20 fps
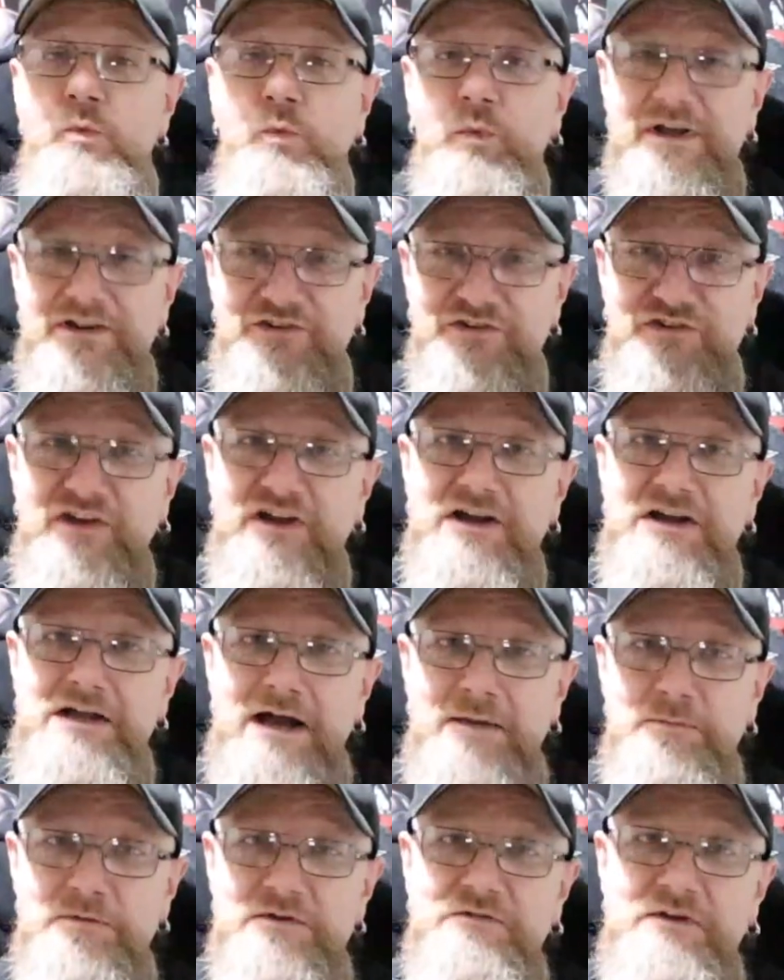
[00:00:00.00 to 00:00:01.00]
which a
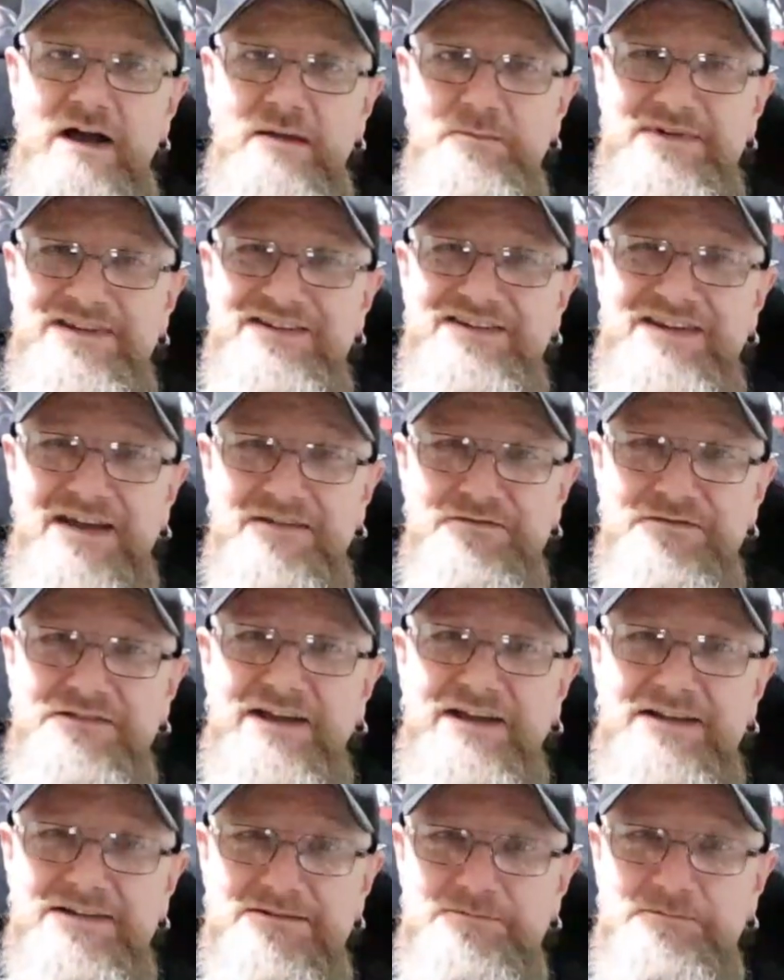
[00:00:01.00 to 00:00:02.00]
couple of companies have
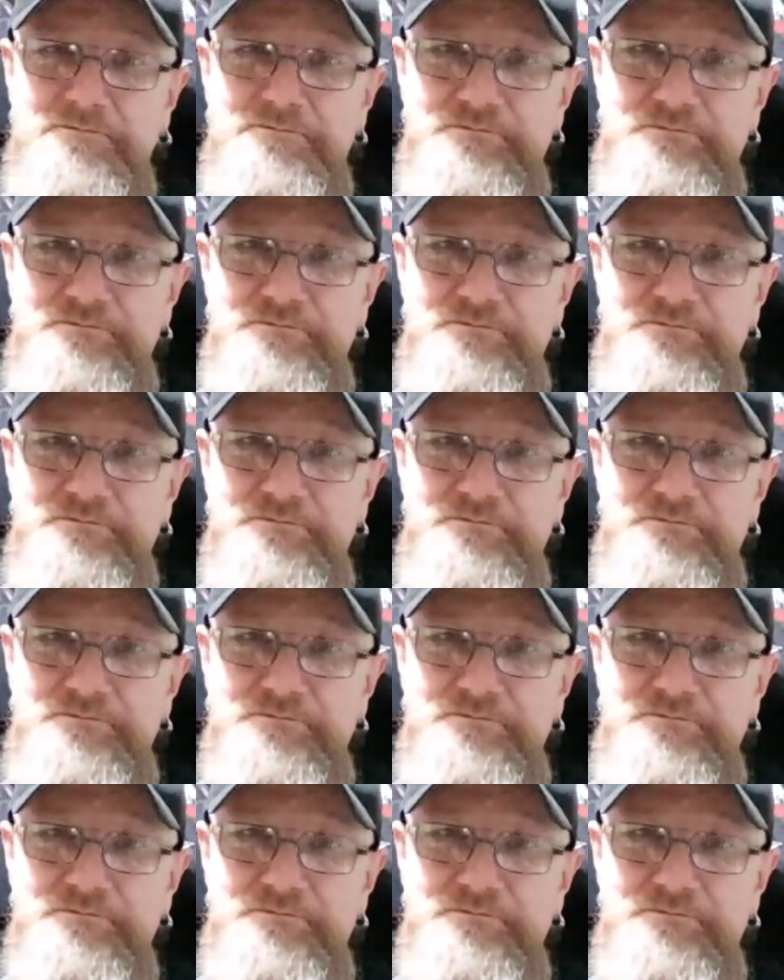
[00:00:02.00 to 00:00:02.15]
done,